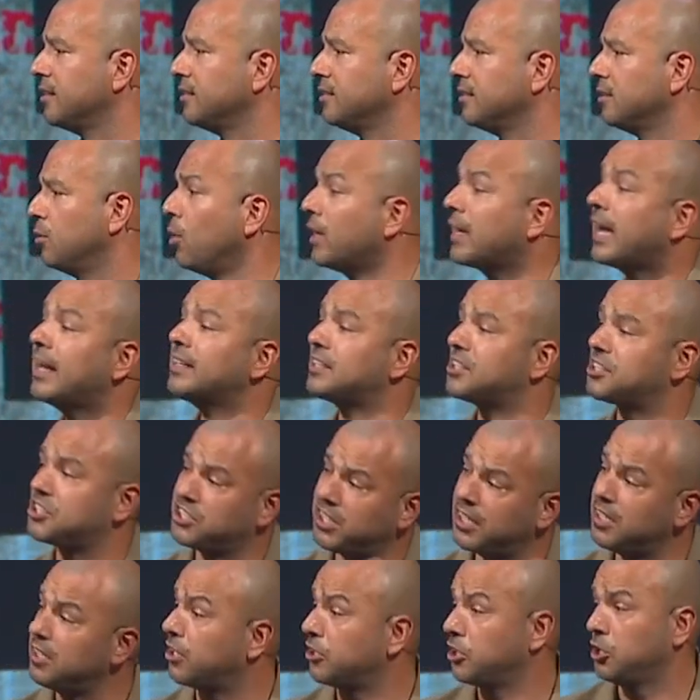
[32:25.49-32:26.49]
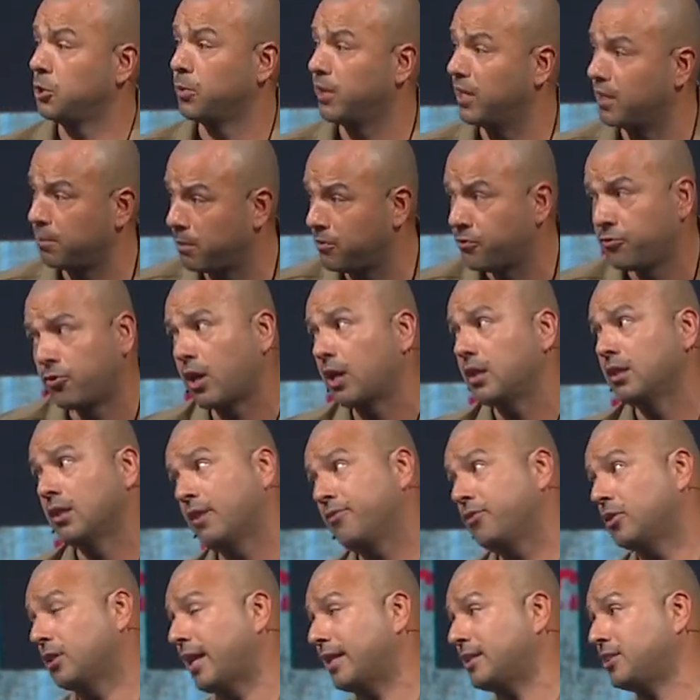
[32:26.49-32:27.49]
What kind of sin are you in before I love
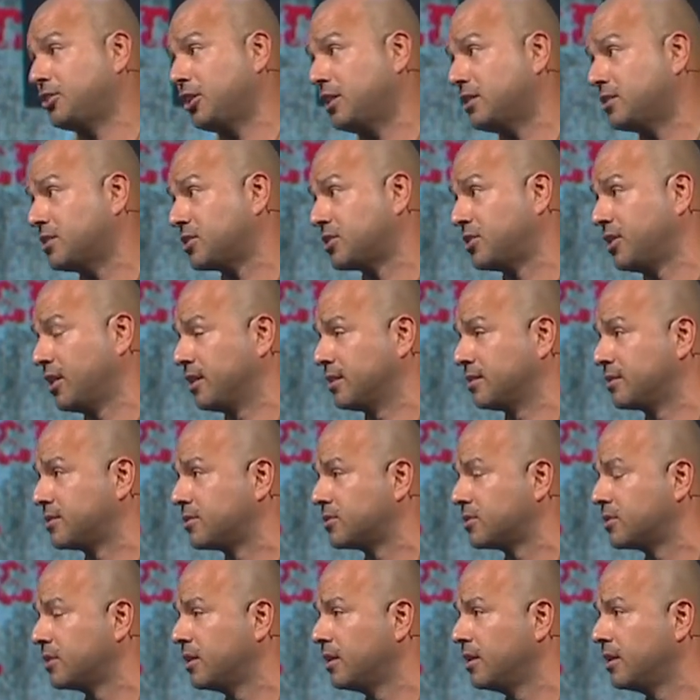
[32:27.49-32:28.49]
you like Jesus does?